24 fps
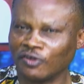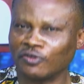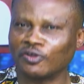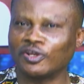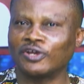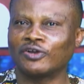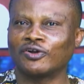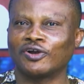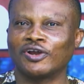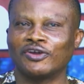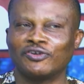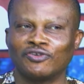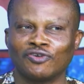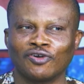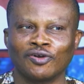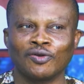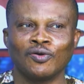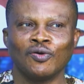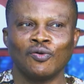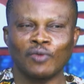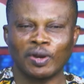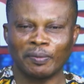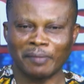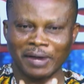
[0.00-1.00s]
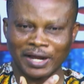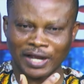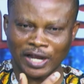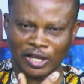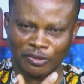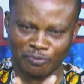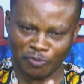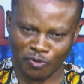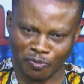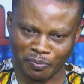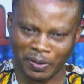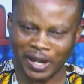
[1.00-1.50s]
not only correction when
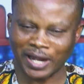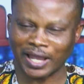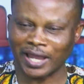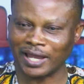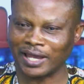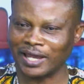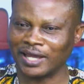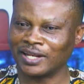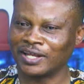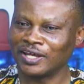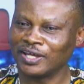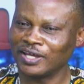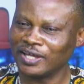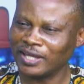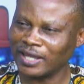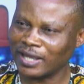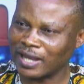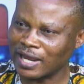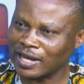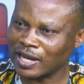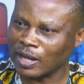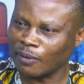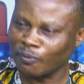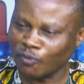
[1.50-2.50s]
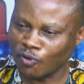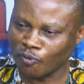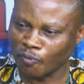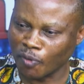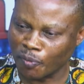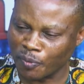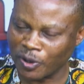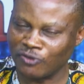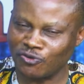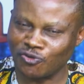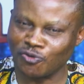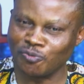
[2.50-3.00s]
market pull back again it gather more
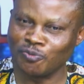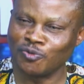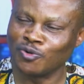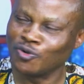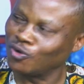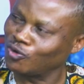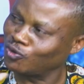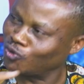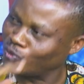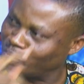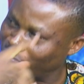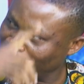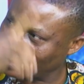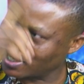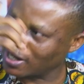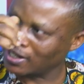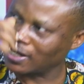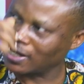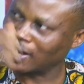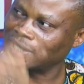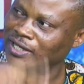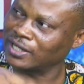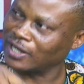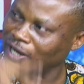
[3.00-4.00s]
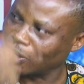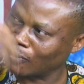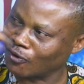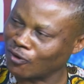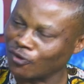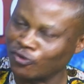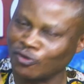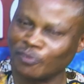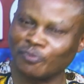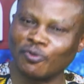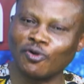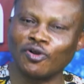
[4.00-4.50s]
momentum to break out that and
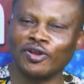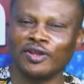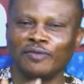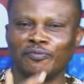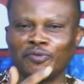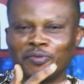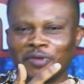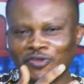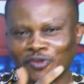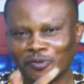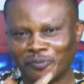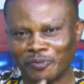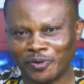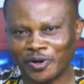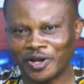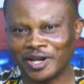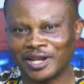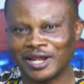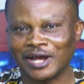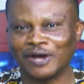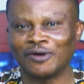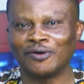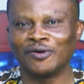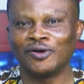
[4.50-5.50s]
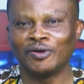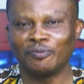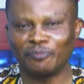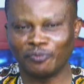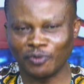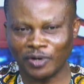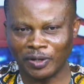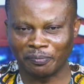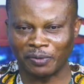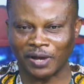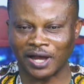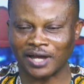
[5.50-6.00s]
continue. But in the process of breaking down,
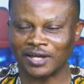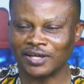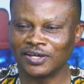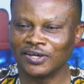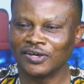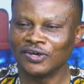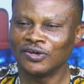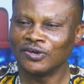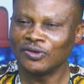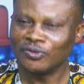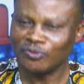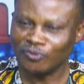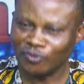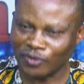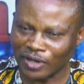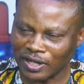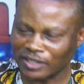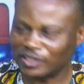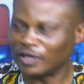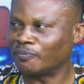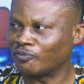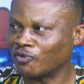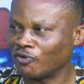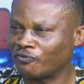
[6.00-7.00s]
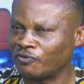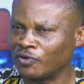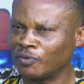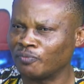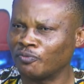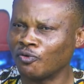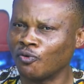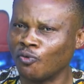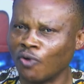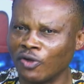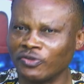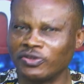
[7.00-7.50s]
pulling back, you now take profit.
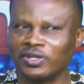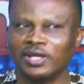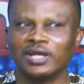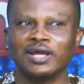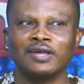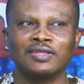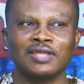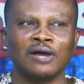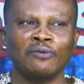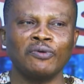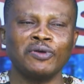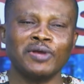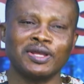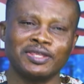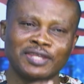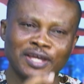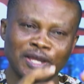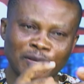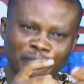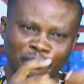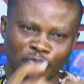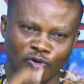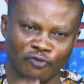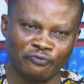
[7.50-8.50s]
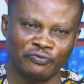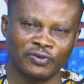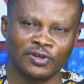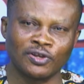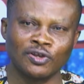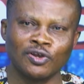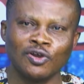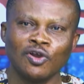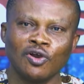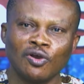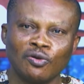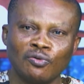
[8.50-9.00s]
But once again, that when you're taking profit,
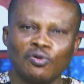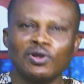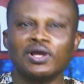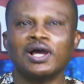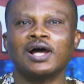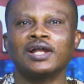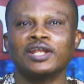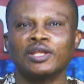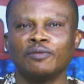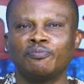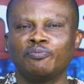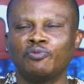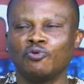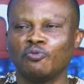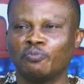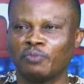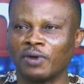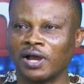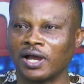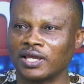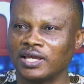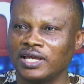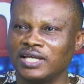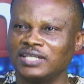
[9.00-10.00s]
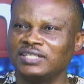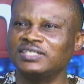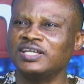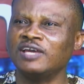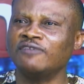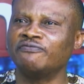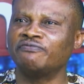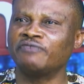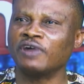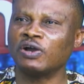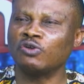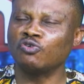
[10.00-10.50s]
look at the pullback. Is
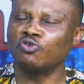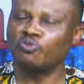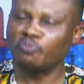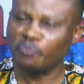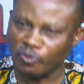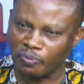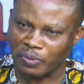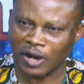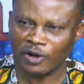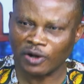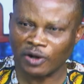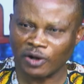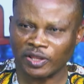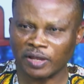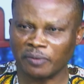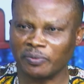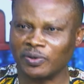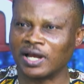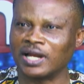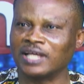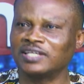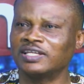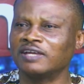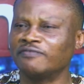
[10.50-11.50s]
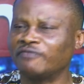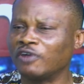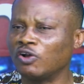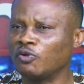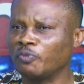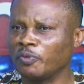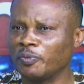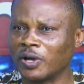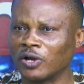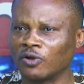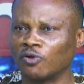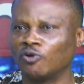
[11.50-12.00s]
it a valued pullback? Is it that they say value
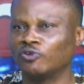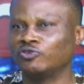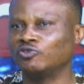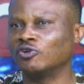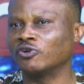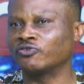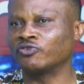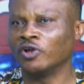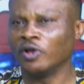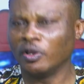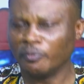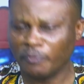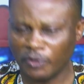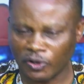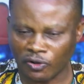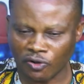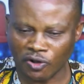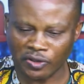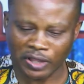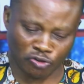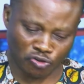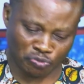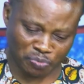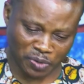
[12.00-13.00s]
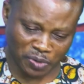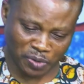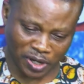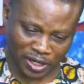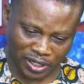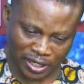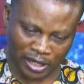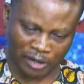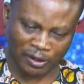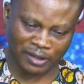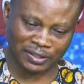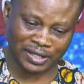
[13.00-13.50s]
pullback or just because as I speak
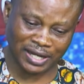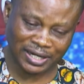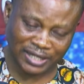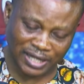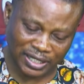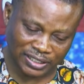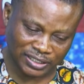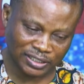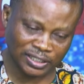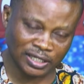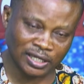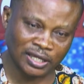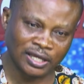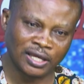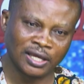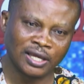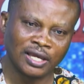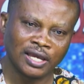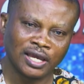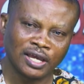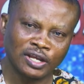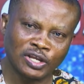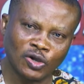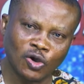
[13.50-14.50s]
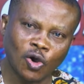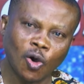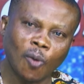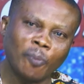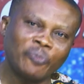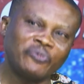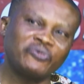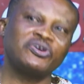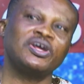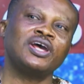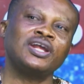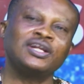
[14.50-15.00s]
now, as I yeah. yesterday, the
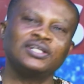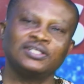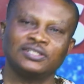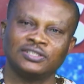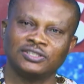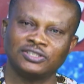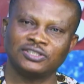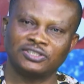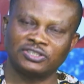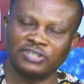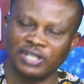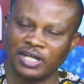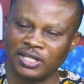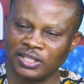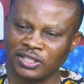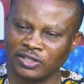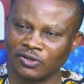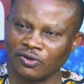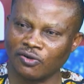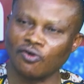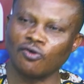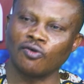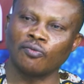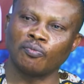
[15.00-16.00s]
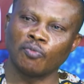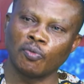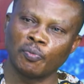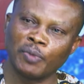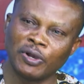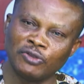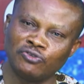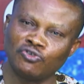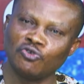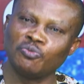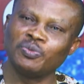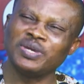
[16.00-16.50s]
uptrend strength or
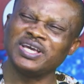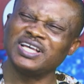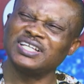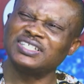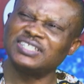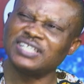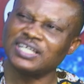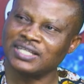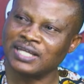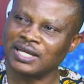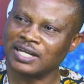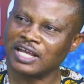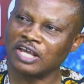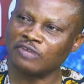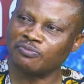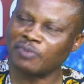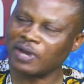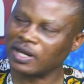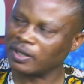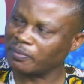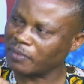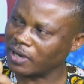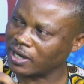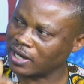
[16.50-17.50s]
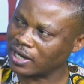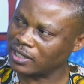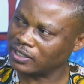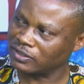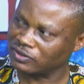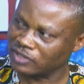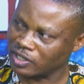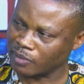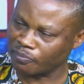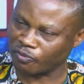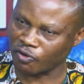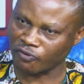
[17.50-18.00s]
momentum is still there. That's why the market is
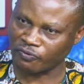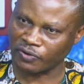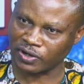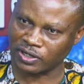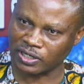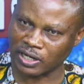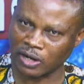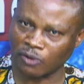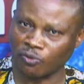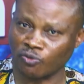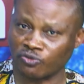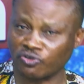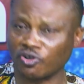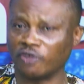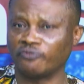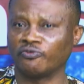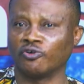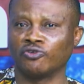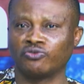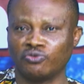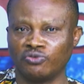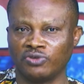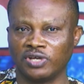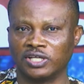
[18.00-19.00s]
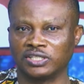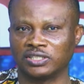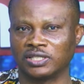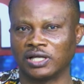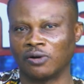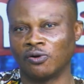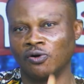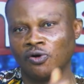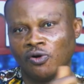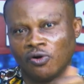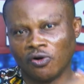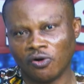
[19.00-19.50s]
taking profit now. We've said for two days
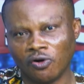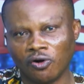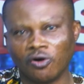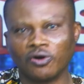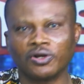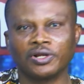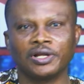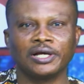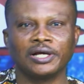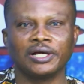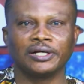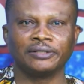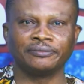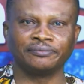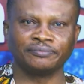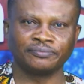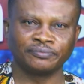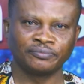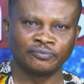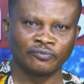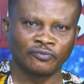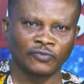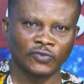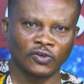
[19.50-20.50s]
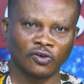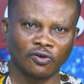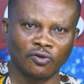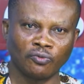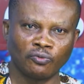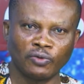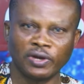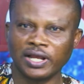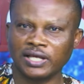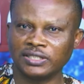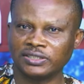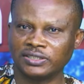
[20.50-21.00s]
now on um, on
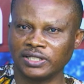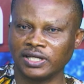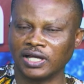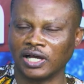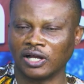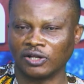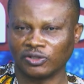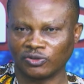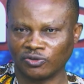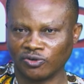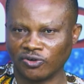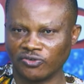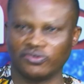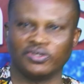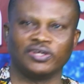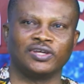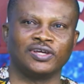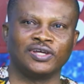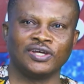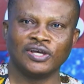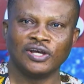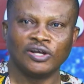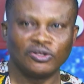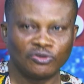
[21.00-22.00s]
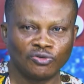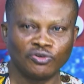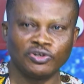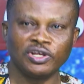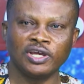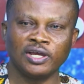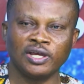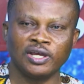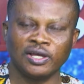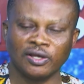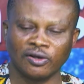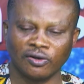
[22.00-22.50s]
Wednesday and Thursday.
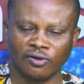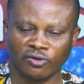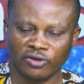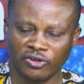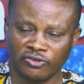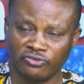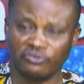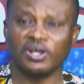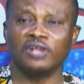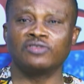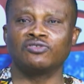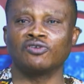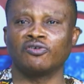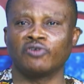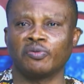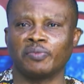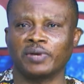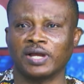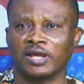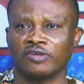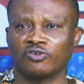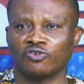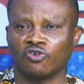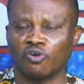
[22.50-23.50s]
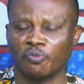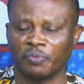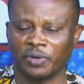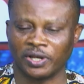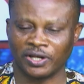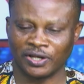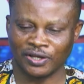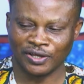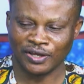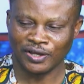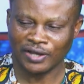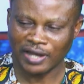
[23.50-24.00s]
Today, on the strength of number that is
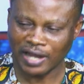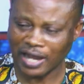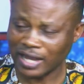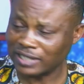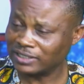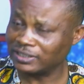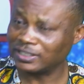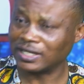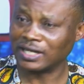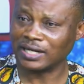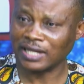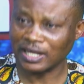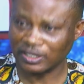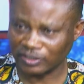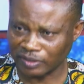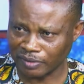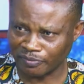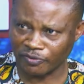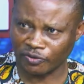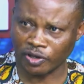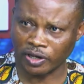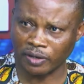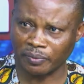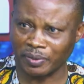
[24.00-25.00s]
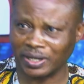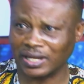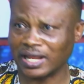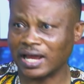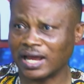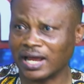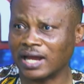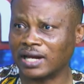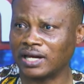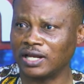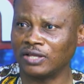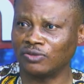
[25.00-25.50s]
coming, I see that that's where profit agreement
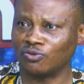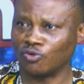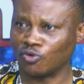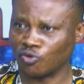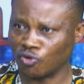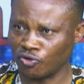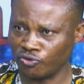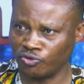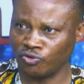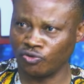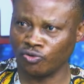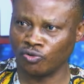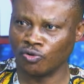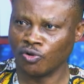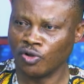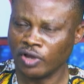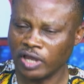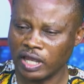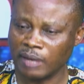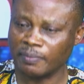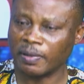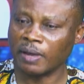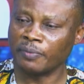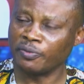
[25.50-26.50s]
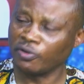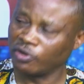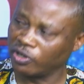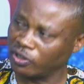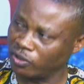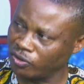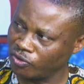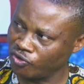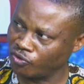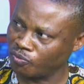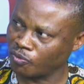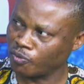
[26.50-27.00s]
likely to continue. It might be on a
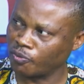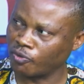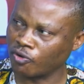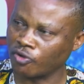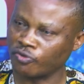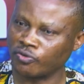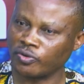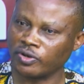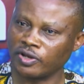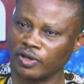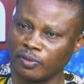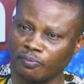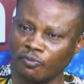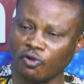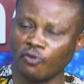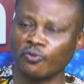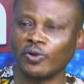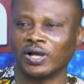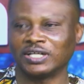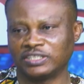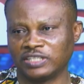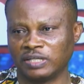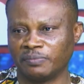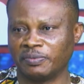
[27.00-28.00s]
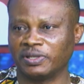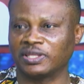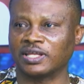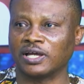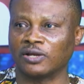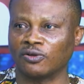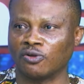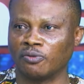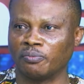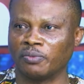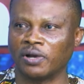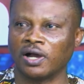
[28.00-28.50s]
reduced move because the more we are seeing a
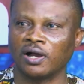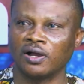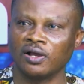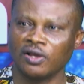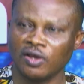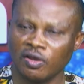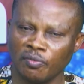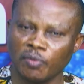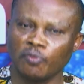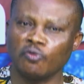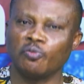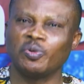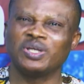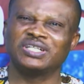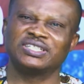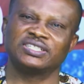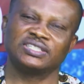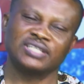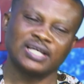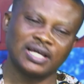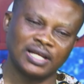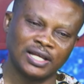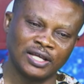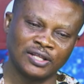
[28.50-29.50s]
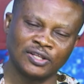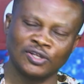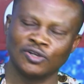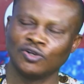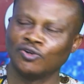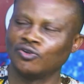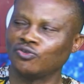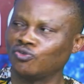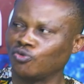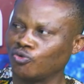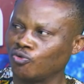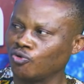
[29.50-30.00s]
better number, people will be selling
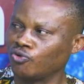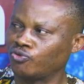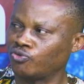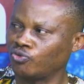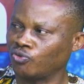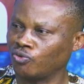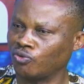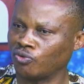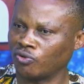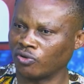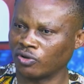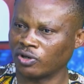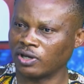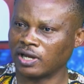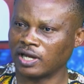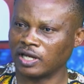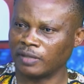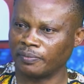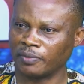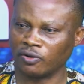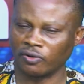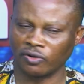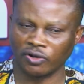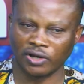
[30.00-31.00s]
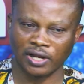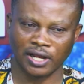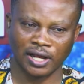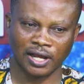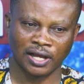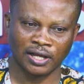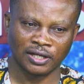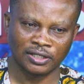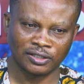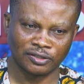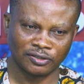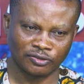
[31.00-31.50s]
to go to another
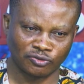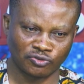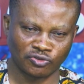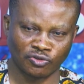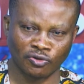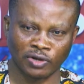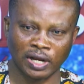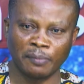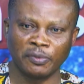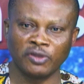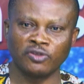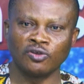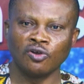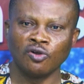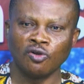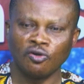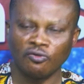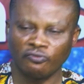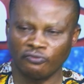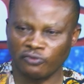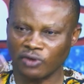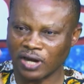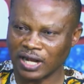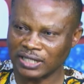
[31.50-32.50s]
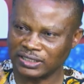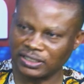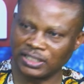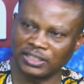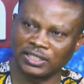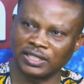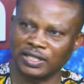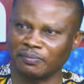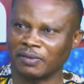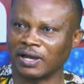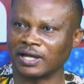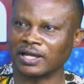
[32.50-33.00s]
another store. That means
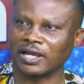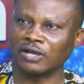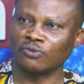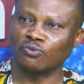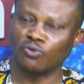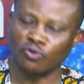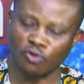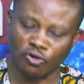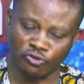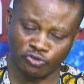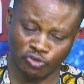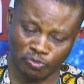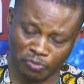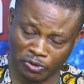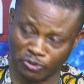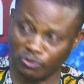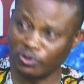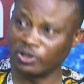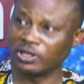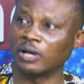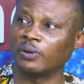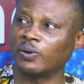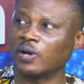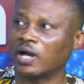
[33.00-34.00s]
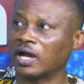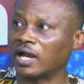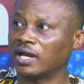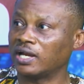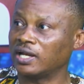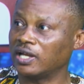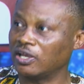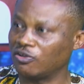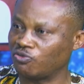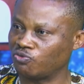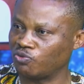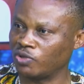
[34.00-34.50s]
volatility in the market will continue between now
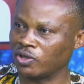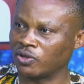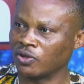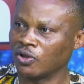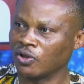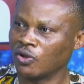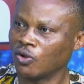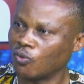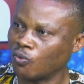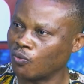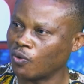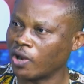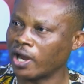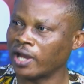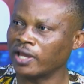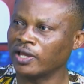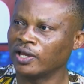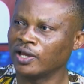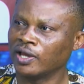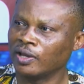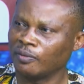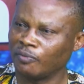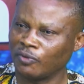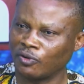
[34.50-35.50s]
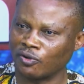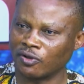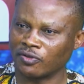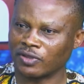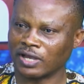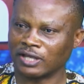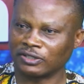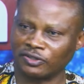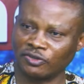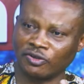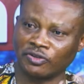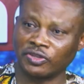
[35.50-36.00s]
and next week. Why? Because
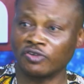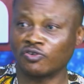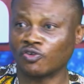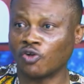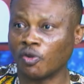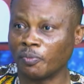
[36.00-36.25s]
as result is